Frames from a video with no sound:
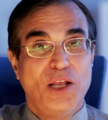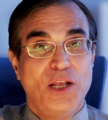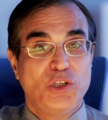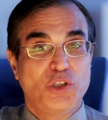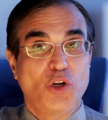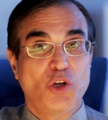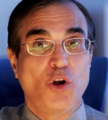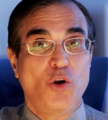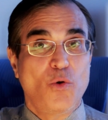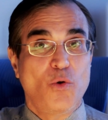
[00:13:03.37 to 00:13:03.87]

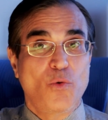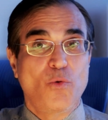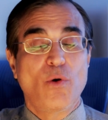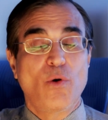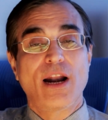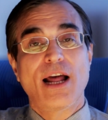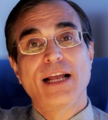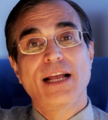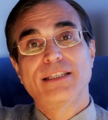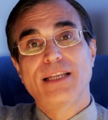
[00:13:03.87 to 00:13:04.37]
So look what
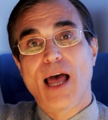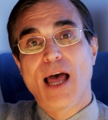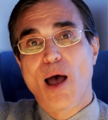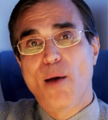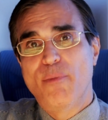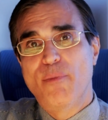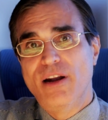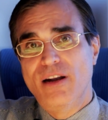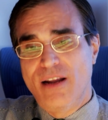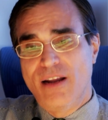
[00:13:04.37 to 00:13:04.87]
has
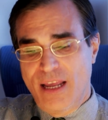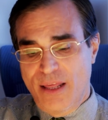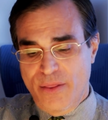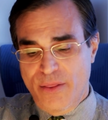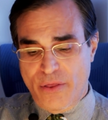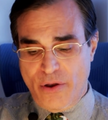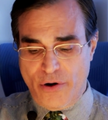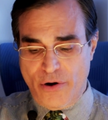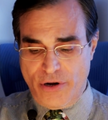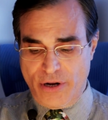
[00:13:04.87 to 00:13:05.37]
happened in
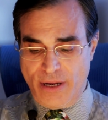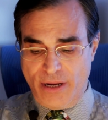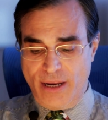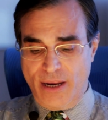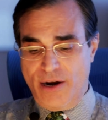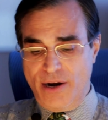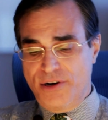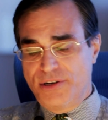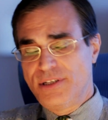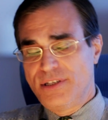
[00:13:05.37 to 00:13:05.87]
30
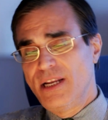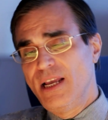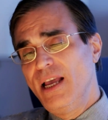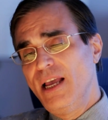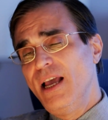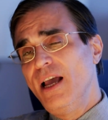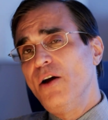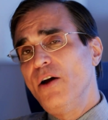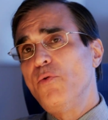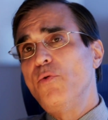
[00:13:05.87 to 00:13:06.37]
years.
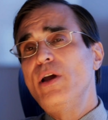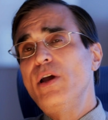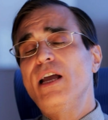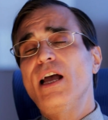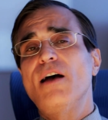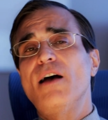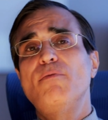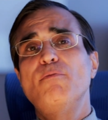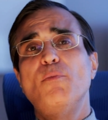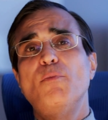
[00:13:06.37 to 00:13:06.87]
We
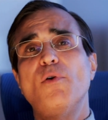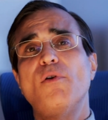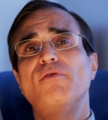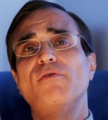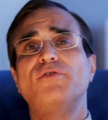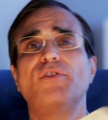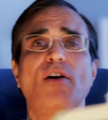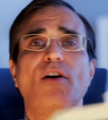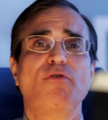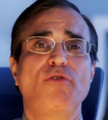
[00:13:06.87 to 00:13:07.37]
have
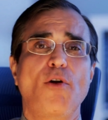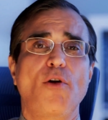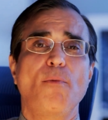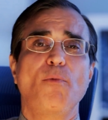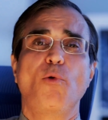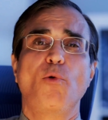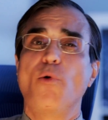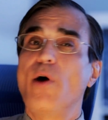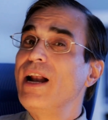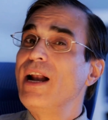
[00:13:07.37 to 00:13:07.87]
moved from
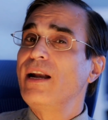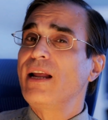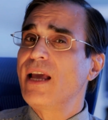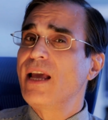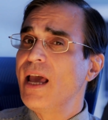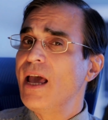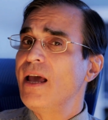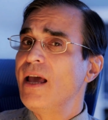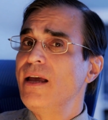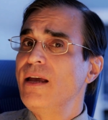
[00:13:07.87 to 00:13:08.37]

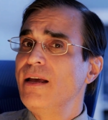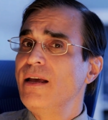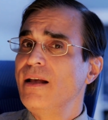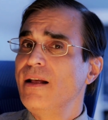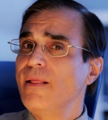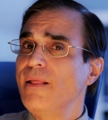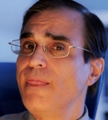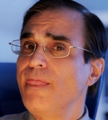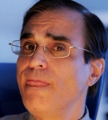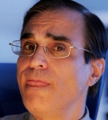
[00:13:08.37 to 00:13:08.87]
1K
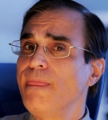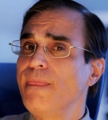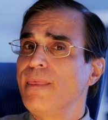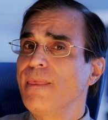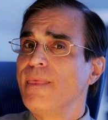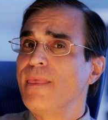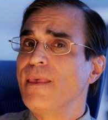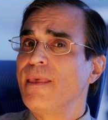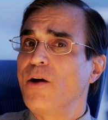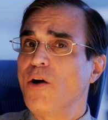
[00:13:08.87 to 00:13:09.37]

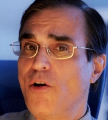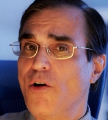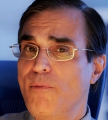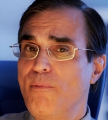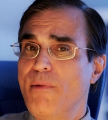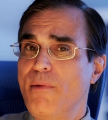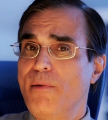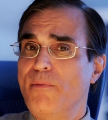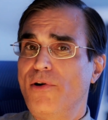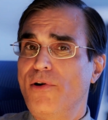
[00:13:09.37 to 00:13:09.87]
of
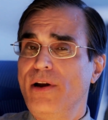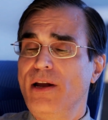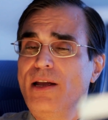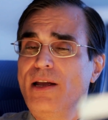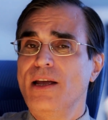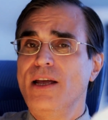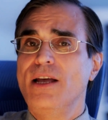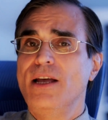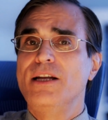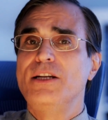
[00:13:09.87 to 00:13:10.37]
memory
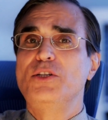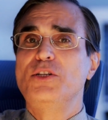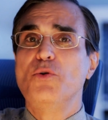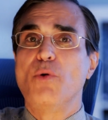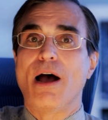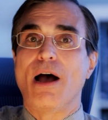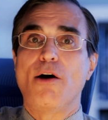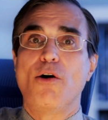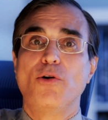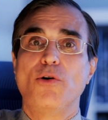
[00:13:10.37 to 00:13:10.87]
to
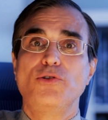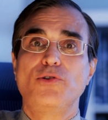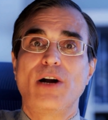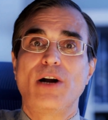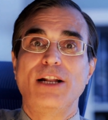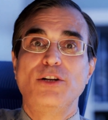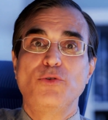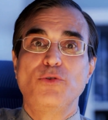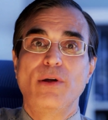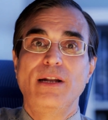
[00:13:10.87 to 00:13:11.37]

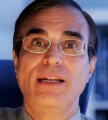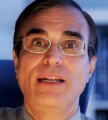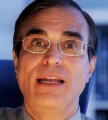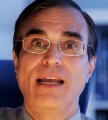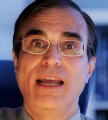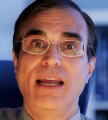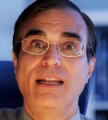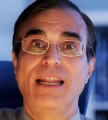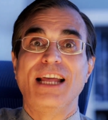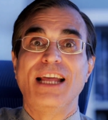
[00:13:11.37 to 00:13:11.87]

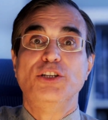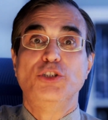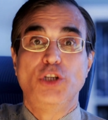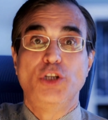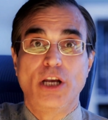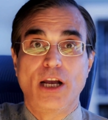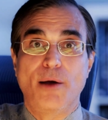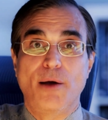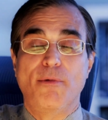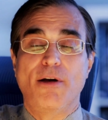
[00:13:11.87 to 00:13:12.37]
128
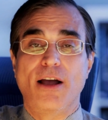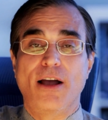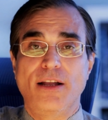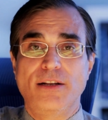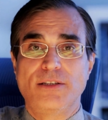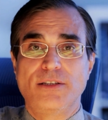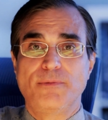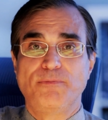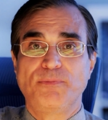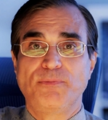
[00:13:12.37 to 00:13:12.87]

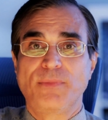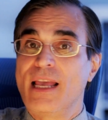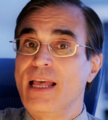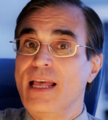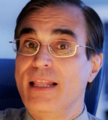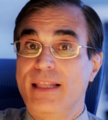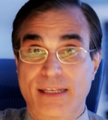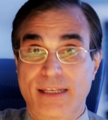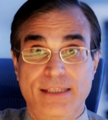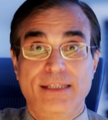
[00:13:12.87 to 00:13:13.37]
gigabytes.
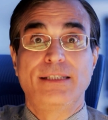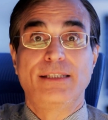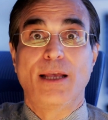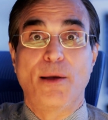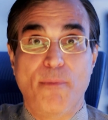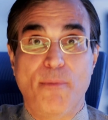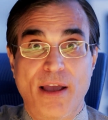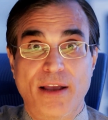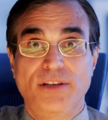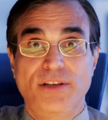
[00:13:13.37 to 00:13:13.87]
This is
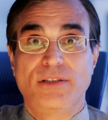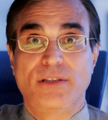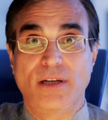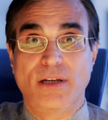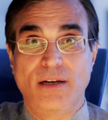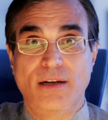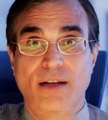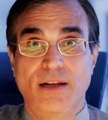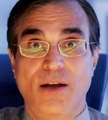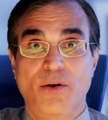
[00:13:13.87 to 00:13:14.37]

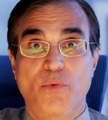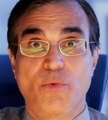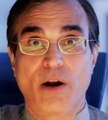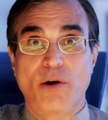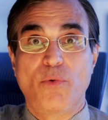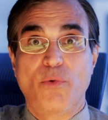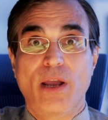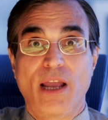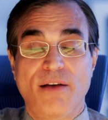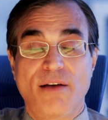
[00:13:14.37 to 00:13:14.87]
amazing, what
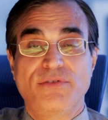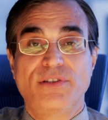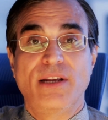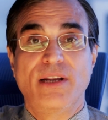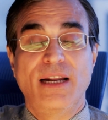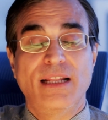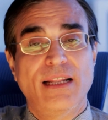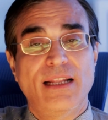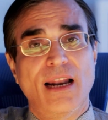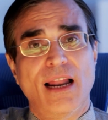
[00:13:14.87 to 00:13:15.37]
we have seen
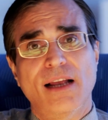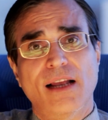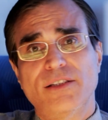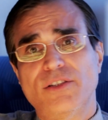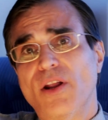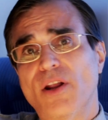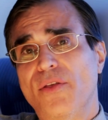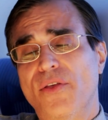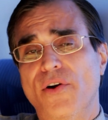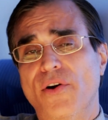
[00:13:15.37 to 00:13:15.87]
in the last
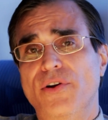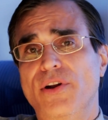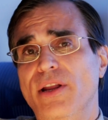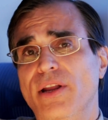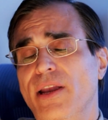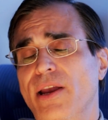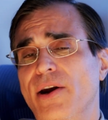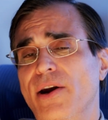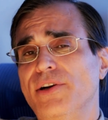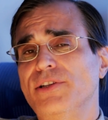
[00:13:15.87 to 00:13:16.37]
30
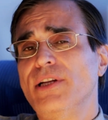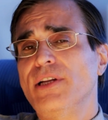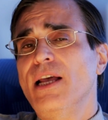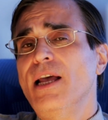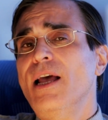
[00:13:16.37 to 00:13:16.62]
years.